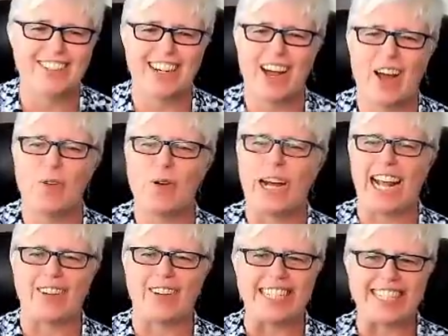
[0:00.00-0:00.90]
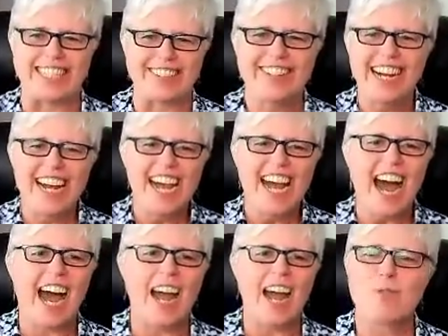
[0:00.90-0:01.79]
I don't know what I would do.
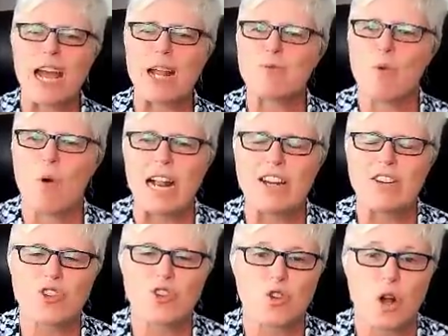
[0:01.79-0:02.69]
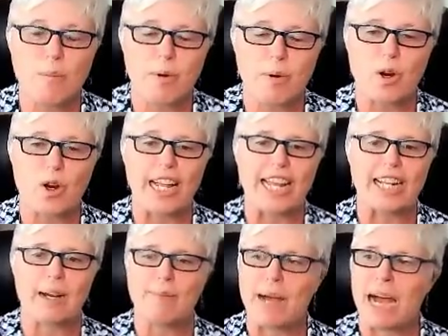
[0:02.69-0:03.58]
I read one Trumper
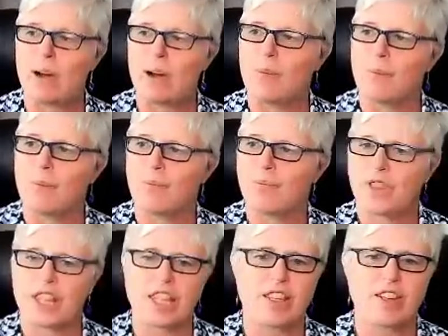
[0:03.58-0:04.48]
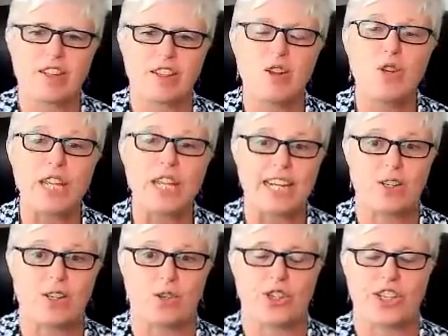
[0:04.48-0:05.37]
in about two
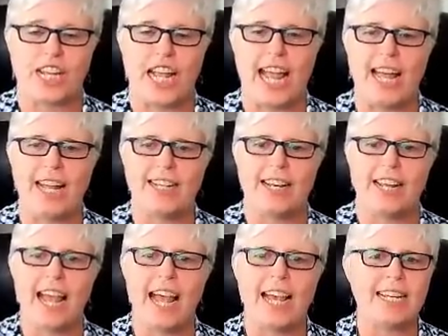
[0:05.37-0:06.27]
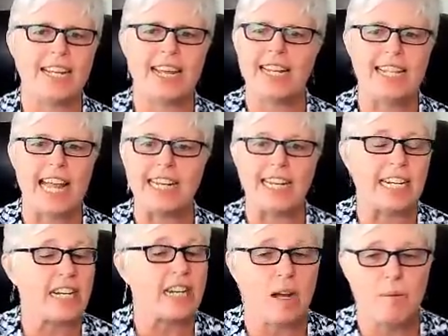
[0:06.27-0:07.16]
years and and they
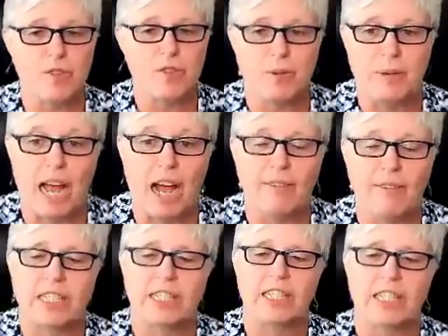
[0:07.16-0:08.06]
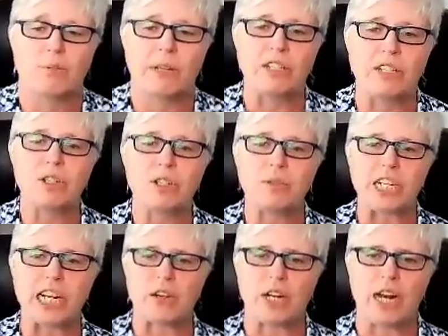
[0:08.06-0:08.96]
didn't come to me obviously through my youtube
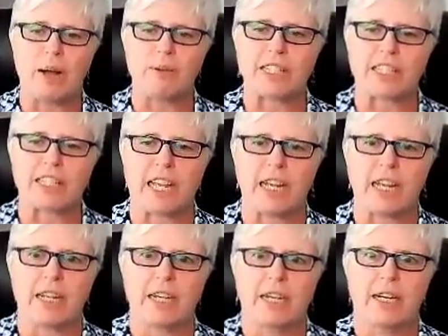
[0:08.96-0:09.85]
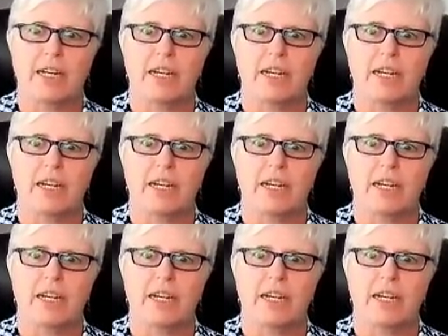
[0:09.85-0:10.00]
channel and i was just like